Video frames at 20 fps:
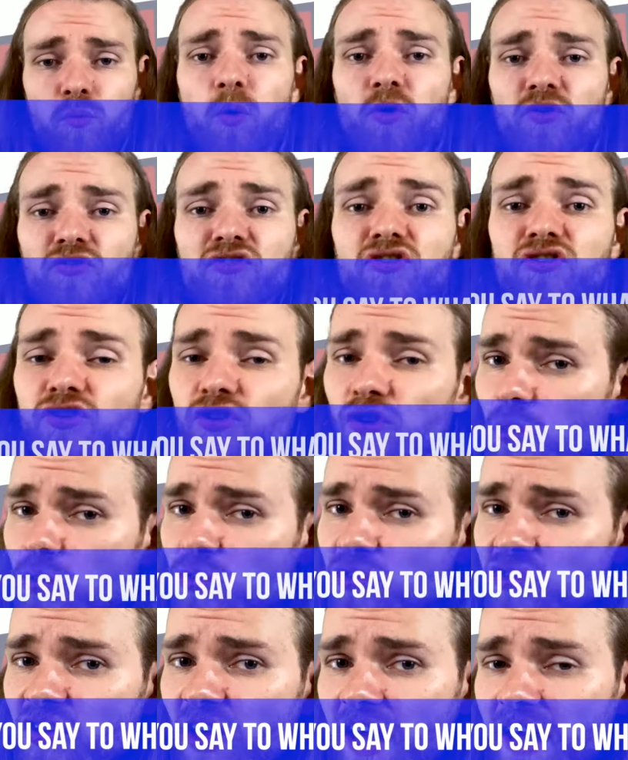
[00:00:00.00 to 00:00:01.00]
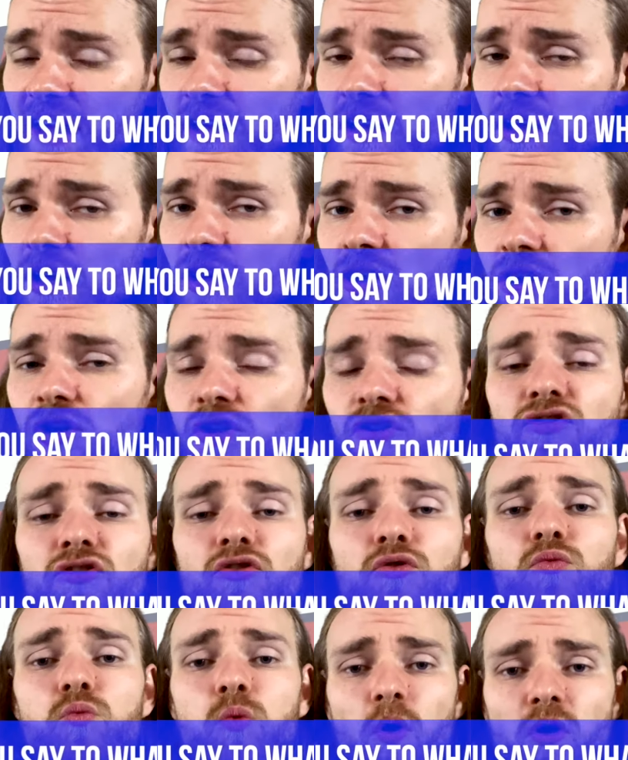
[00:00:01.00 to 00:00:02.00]
what you say
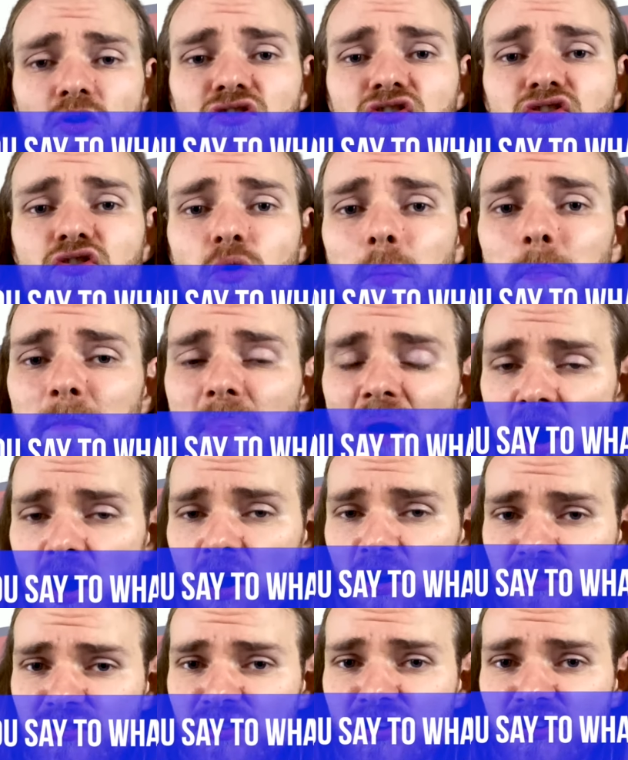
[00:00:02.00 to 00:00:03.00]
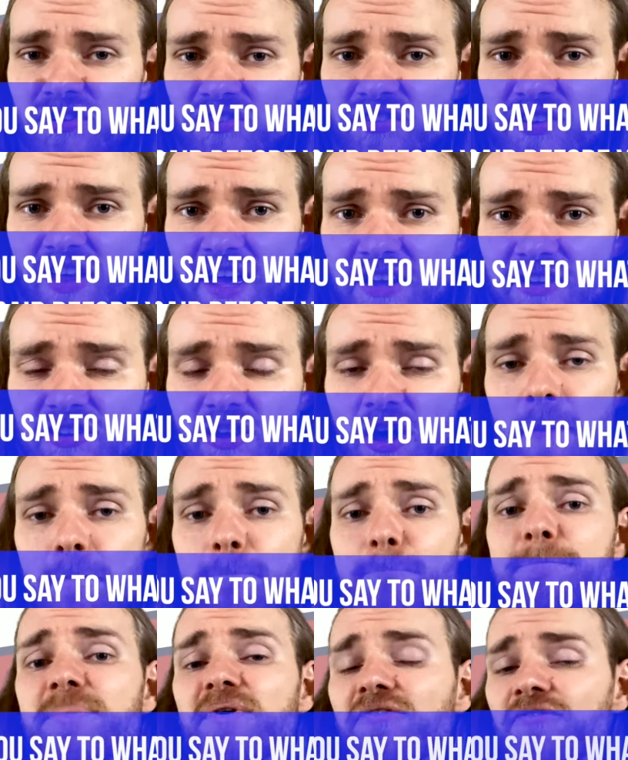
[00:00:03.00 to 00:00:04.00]
to what your partner said
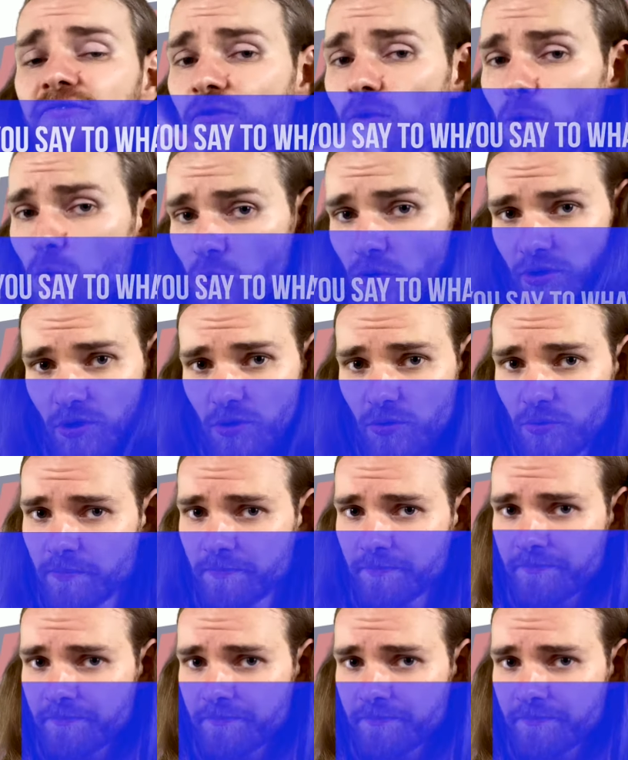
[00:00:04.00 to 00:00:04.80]
before you.